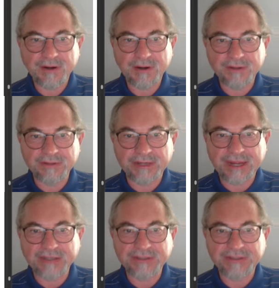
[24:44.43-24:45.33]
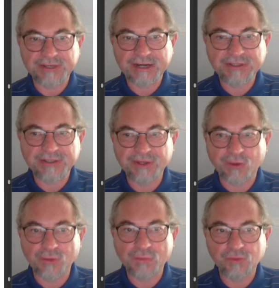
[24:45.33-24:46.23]
the caches are actually
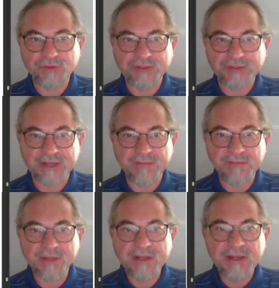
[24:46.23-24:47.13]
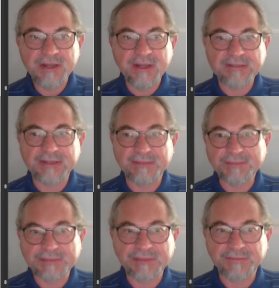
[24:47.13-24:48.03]
almost the same
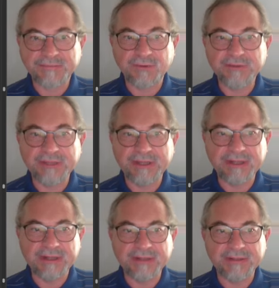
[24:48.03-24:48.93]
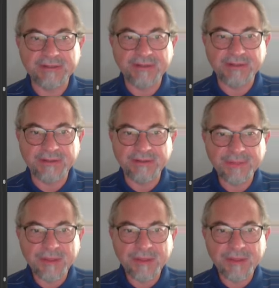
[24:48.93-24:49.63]
except for the E and the D.